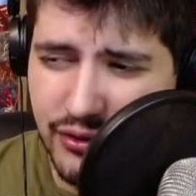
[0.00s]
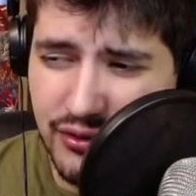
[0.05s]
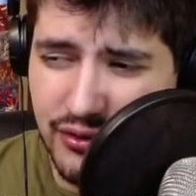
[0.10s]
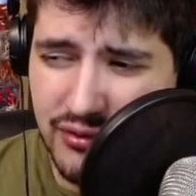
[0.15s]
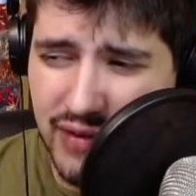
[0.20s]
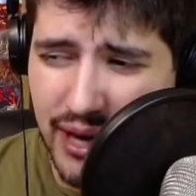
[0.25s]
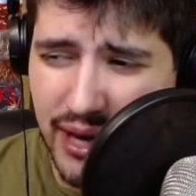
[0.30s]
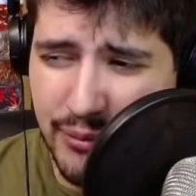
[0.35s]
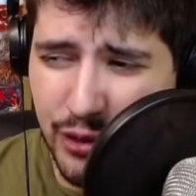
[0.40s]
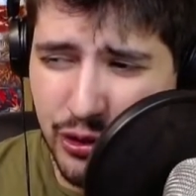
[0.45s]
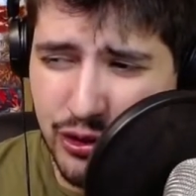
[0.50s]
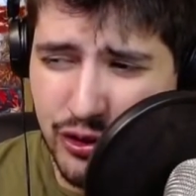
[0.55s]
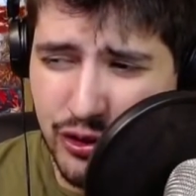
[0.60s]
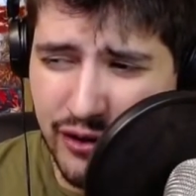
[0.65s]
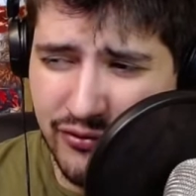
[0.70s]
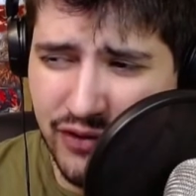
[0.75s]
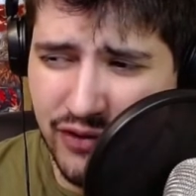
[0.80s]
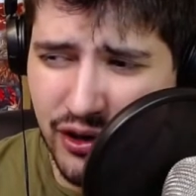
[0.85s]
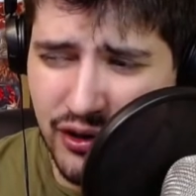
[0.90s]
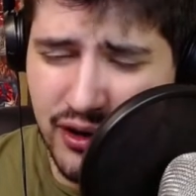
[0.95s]
I'm not sure if
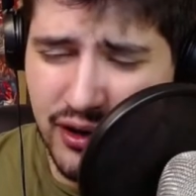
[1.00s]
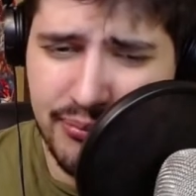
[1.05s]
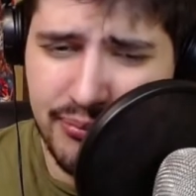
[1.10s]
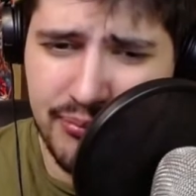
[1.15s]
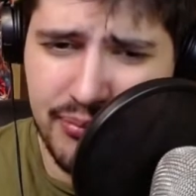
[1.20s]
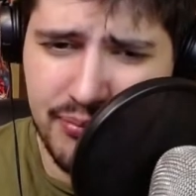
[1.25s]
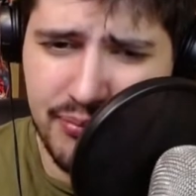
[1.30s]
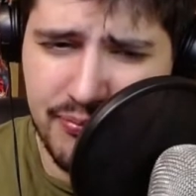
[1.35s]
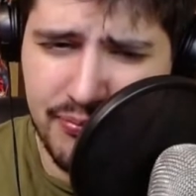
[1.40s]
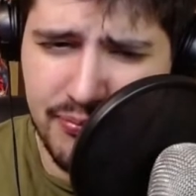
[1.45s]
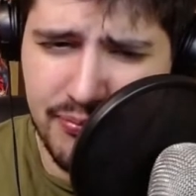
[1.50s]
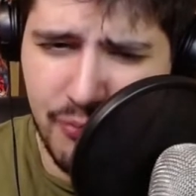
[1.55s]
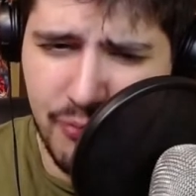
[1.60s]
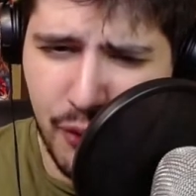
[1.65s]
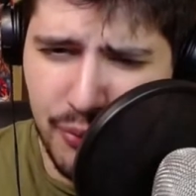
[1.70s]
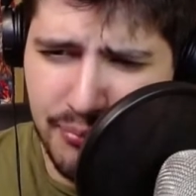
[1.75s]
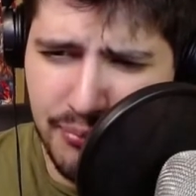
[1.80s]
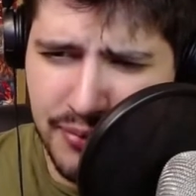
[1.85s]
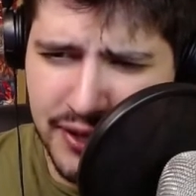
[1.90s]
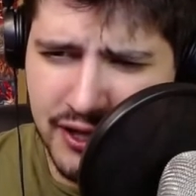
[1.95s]
they're gonna
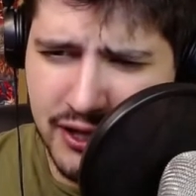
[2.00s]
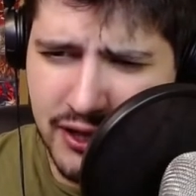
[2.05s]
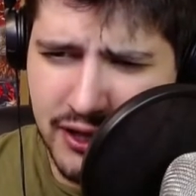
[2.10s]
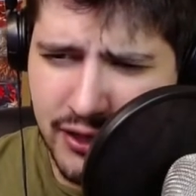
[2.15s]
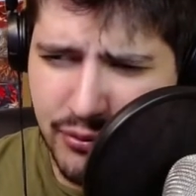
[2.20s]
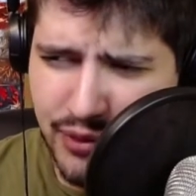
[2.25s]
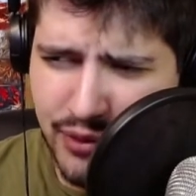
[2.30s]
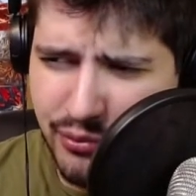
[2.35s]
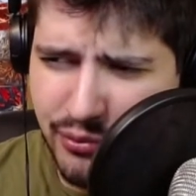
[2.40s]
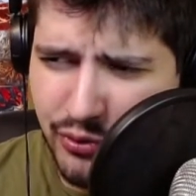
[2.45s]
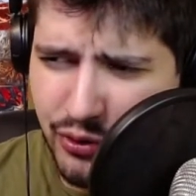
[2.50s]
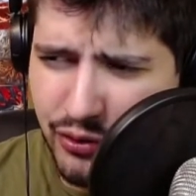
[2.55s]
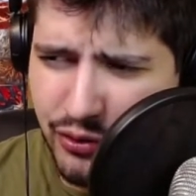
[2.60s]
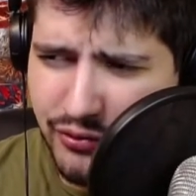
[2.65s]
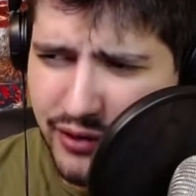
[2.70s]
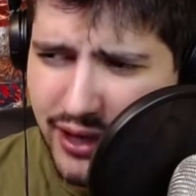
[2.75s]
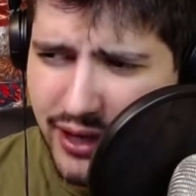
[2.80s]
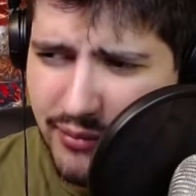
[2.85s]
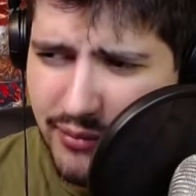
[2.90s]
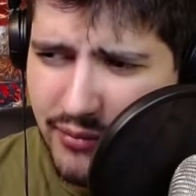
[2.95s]
completely remove
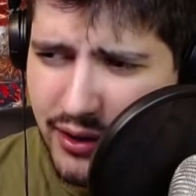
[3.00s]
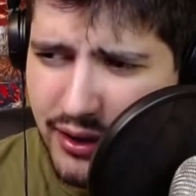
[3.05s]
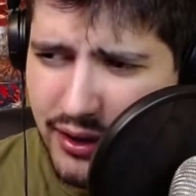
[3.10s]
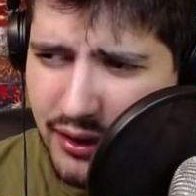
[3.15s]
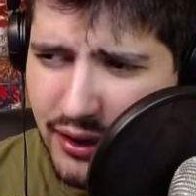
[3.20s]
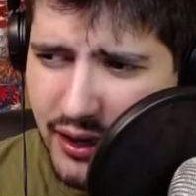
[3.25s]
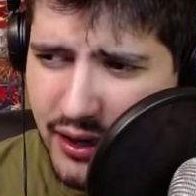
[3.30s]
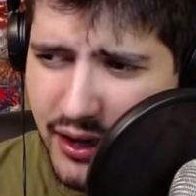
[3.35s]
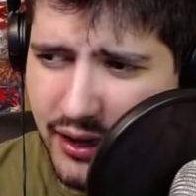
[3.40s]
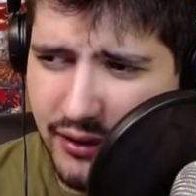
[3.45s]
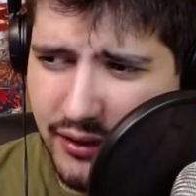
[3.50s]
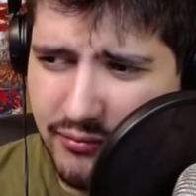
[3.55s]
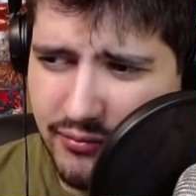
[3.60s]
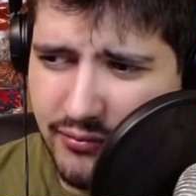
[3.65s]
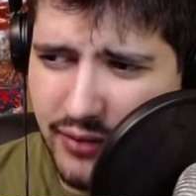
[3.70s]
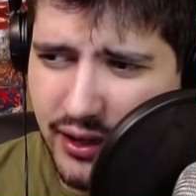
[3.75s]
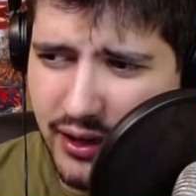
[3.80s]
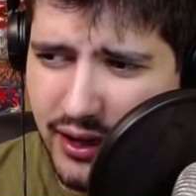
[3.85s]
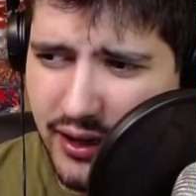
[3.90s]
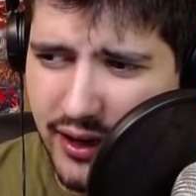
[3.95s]
them, like
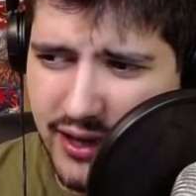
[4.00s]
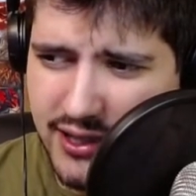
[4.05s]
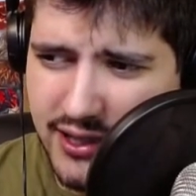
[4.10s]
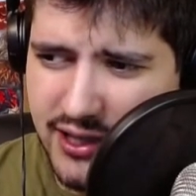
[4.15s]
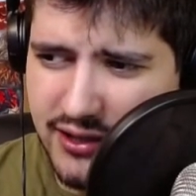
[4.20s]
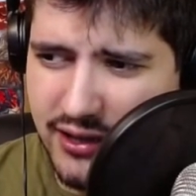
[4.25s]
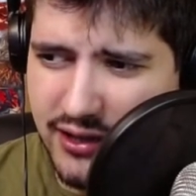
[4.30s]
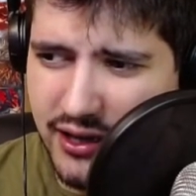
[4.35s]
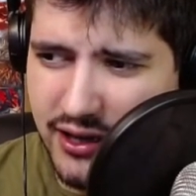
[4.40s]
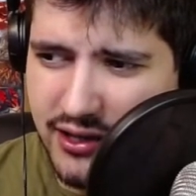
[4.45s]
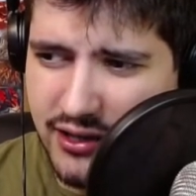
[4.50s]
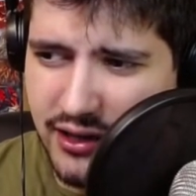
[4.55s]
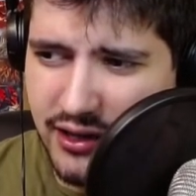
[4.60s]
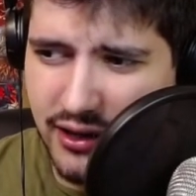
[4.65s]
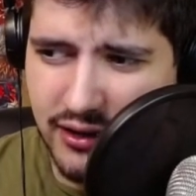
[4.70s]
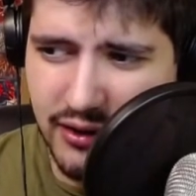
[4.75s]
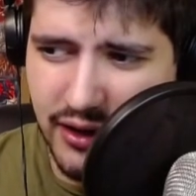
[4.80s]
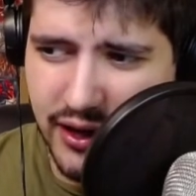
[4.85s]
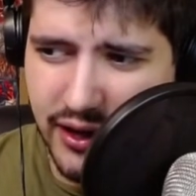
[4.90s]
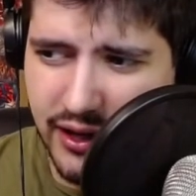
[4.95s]
as a statistic,
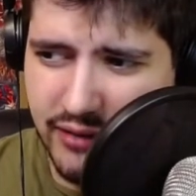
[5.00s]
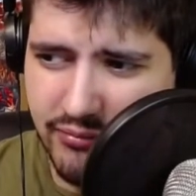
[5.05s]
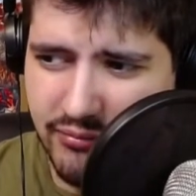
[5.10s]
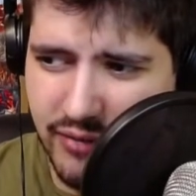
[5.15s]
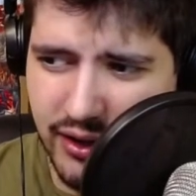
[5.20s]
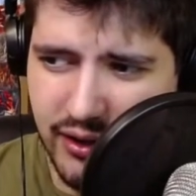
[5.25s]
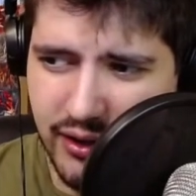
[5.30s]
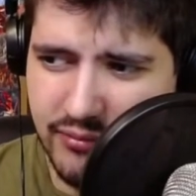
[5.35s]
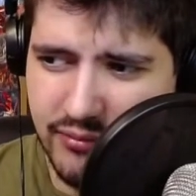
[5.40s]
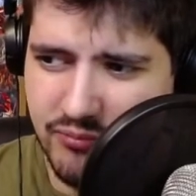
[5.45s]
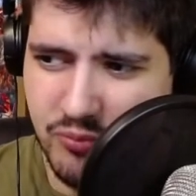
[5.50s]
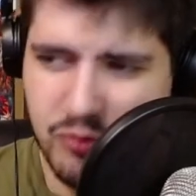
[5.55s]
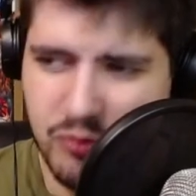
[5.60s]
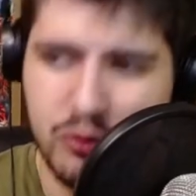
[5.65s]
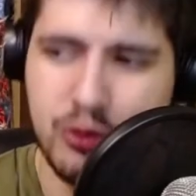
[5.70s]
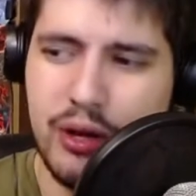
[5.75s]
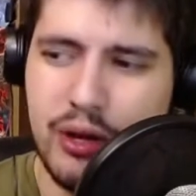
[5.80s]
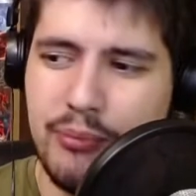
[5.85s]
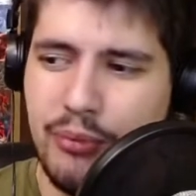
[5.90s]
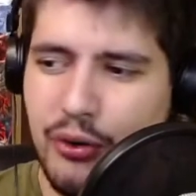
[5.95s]
like to the
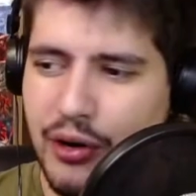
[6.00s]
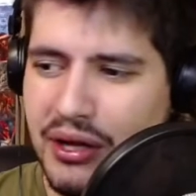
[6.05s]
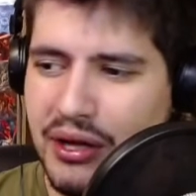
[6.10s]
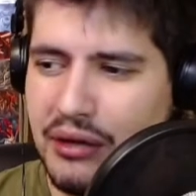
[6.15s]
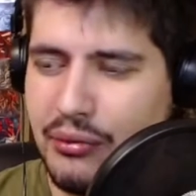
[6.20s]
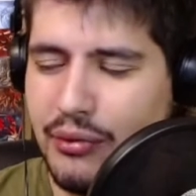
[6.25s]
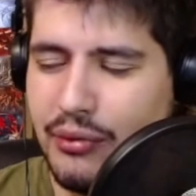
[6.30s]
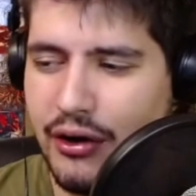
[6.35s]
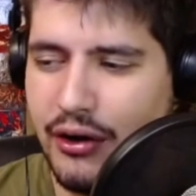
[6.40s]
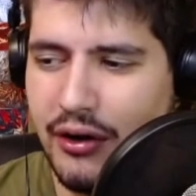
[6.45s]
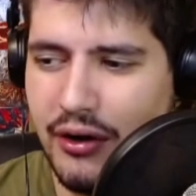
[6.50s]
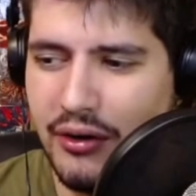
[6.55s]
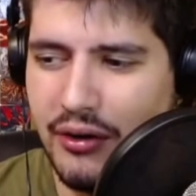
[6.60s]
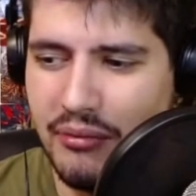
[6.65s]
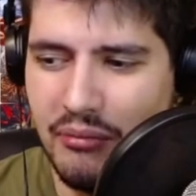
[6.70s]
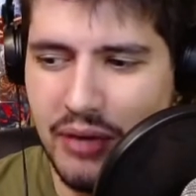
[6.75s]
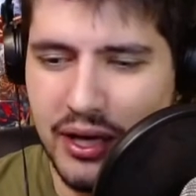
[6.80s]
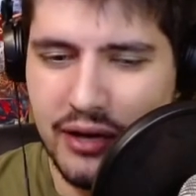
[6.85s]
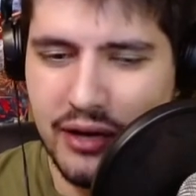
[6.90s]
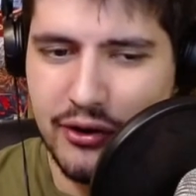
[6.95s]
point where
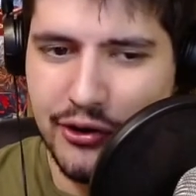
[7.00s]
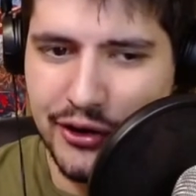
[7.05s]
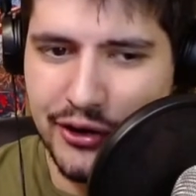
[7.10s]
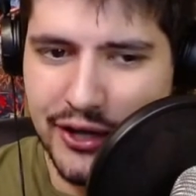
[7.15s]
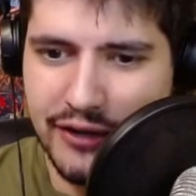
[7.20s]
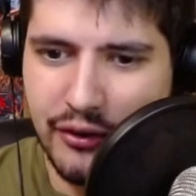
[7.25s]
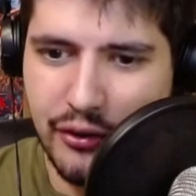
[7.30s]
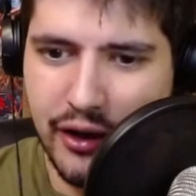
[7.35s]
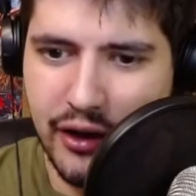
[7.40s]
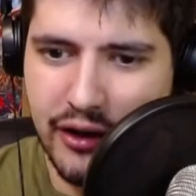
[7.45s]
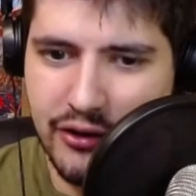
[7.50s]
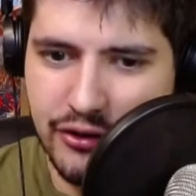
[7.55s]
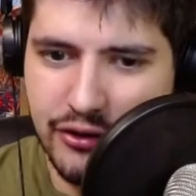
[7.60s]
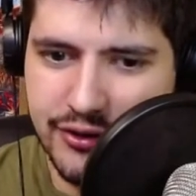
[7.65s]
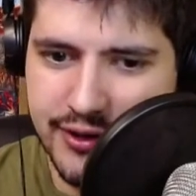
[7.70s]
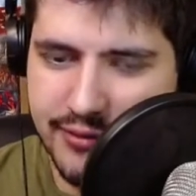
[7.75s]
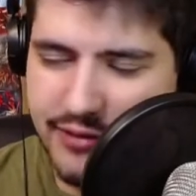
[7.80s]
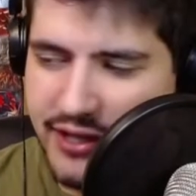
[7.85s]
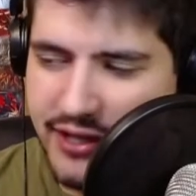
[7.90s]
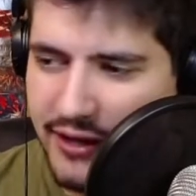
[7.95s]
like content creators
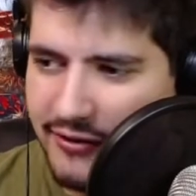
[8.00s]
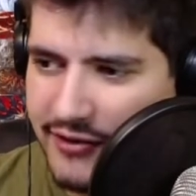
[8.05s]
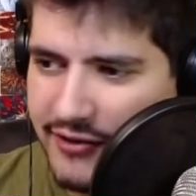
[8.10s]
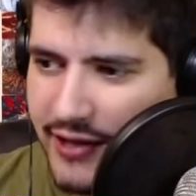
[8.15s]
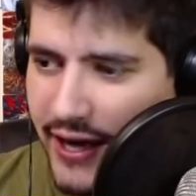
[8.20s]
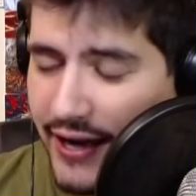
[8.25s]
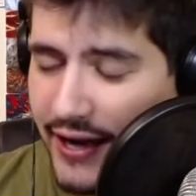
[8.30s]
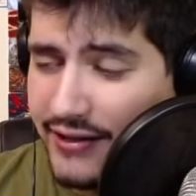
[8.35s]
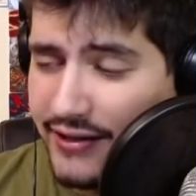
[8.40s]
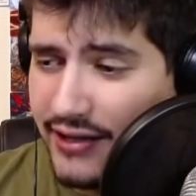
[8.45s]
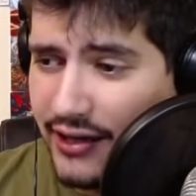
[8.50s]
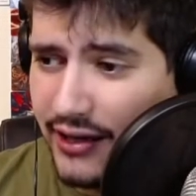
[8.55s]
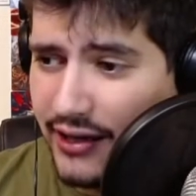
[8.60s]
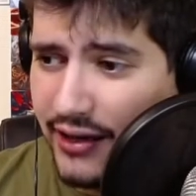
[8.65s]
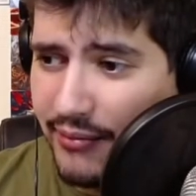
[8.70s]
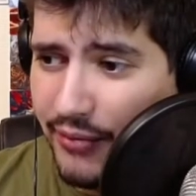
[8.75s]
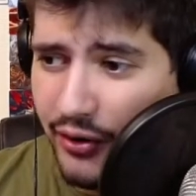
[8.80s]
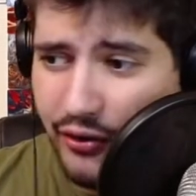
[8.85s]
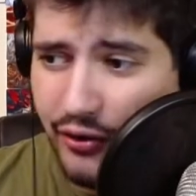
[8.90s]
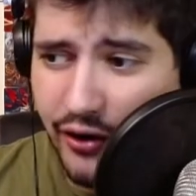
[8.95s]
themselves can't see them
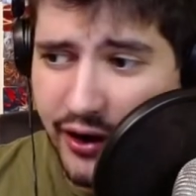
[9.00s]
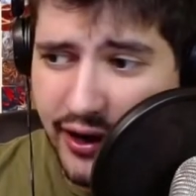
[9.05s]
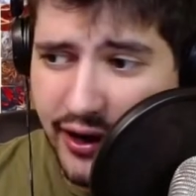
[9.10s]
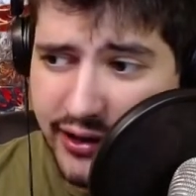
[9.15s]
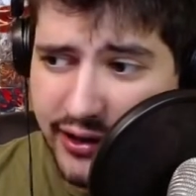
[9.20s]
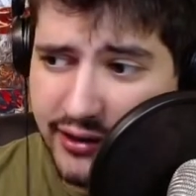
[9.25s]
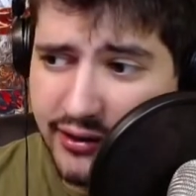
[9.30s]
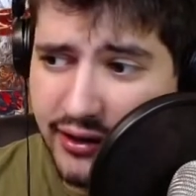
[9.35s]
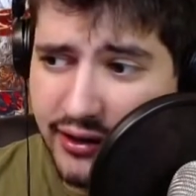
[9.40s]
or not.